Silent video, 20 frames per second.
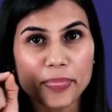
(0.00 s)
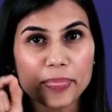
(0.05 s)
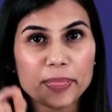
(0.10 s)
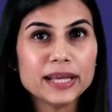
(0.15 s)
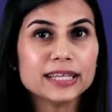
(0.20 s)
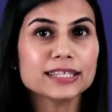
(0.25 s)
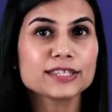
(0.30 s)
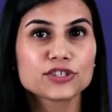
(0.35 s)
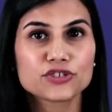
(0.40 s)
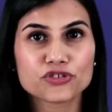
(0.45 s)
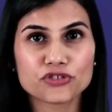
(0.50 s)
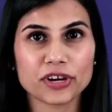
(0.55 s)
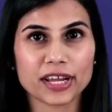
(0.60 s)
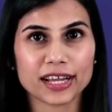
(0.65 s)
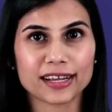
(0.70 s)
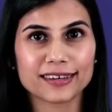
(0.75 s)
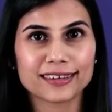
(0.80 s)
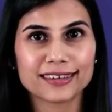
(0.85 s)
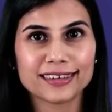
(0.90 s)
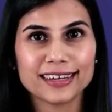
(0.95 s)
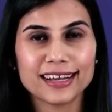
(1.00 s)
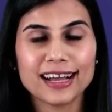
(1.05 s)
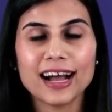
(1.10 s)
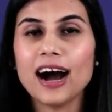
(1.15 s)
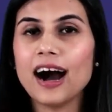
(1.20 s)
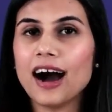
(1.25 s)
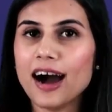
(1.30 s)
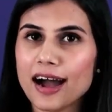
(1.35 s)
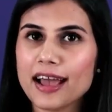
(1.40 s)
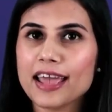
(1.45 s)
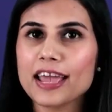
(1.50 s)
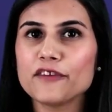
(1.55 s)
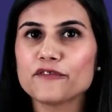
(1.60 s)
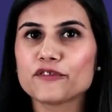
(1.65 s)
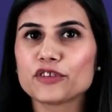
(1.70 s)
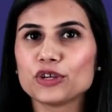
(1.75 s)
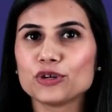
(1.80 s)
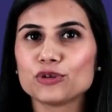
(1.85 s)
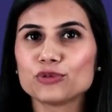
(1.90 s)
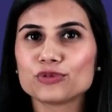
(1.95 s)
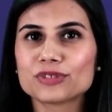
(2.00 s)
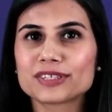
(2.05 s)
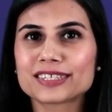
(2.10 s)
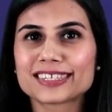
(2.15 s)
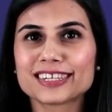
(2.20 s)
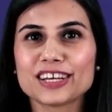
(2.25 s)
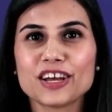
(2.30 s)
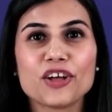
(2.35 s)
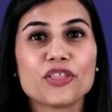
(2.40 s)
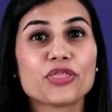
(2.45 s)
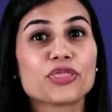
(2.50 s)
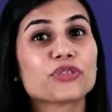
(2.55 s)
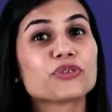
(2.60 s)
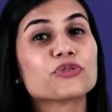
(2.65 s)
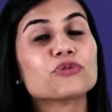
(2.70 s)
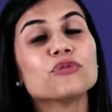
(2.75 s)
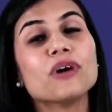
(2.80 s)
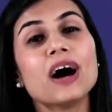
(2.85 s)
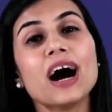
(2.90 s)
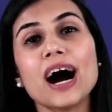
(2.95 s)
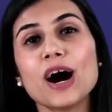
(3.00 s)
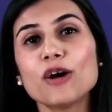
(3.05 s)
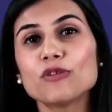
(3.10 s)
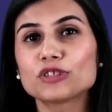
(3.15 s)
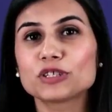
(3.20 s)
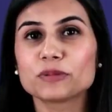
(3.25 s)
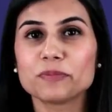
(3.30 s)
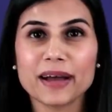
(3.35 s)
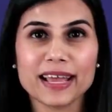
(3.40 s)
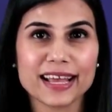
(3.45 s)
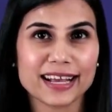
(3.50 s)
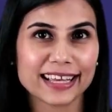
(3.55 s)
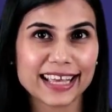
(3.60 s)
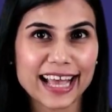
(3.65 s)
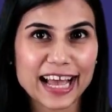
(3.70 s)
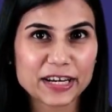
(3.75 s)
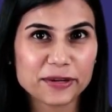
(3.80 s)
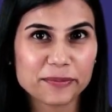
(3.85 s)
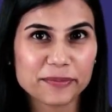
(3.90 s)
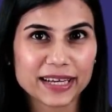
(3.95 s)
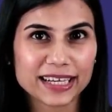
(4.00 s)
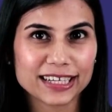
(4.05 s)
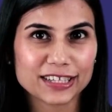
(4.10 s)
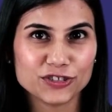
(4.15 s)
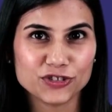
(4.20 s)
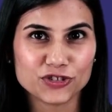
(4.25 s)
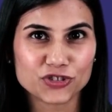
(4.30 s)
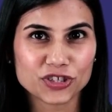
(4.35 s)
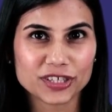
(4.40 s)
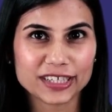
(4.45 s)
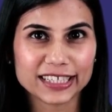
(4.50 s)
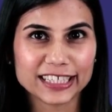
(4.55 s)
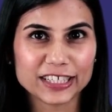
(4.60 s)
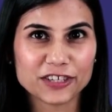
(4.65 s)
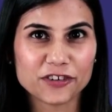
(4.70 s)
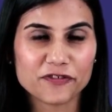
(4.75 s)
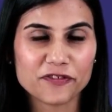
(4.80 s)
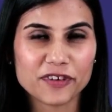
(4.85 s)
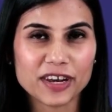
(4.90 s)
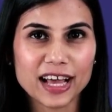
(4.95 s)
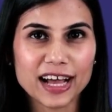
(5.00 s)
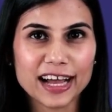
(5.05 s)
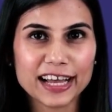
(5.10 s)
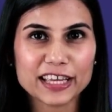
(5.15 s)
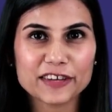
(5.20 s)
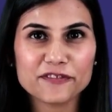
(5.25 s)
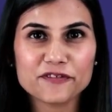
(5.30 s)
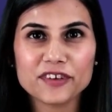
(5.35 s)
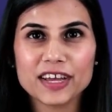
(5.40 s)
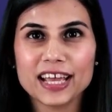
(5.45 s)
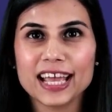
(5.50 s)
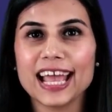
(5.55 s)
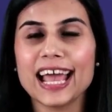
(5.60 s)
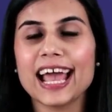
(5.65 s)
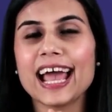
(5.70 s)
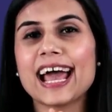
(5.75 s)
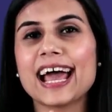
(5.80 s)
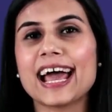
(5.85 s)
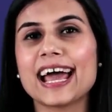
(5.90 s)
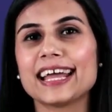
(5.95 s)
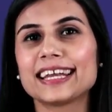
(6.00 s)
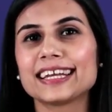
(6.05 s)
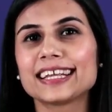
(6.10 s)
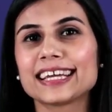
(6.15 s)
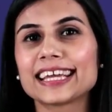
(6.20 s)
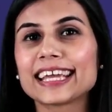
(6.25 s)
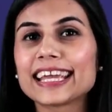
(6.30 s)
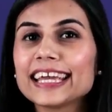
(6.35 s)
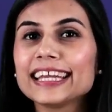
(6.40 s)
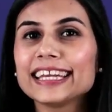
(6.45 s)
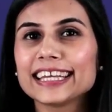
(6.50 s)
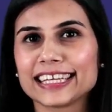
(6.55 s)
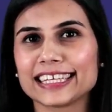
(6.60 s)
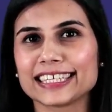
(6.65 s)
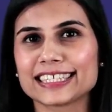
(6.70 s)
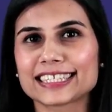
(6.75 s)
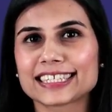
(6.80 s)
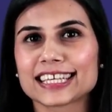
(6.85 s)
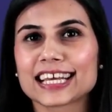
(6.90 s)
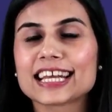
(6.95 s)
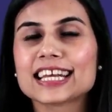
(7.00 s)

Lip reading: This trick I have used throughout my academic journey of life and it is